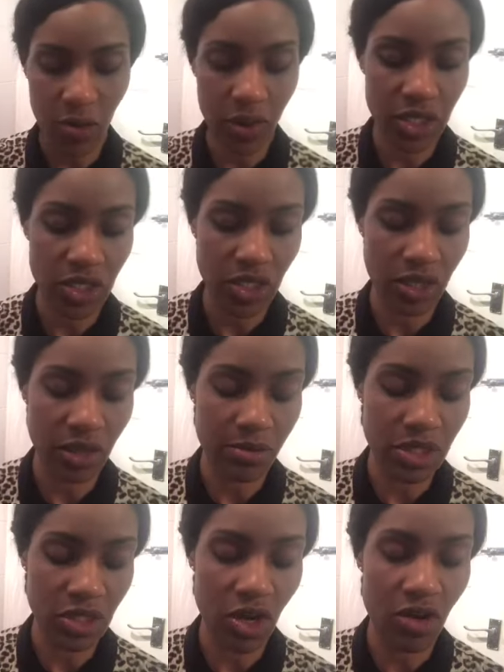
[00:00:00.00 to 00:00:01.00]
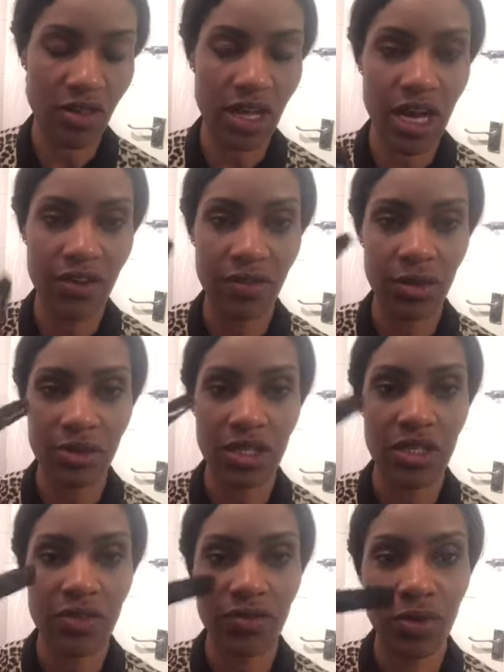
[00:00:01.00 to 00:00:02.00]
which the mascara that I've
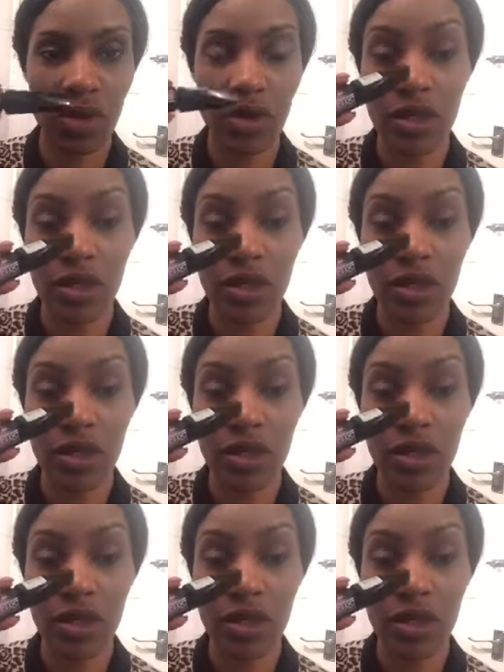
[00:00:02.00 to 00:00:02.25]
opted for,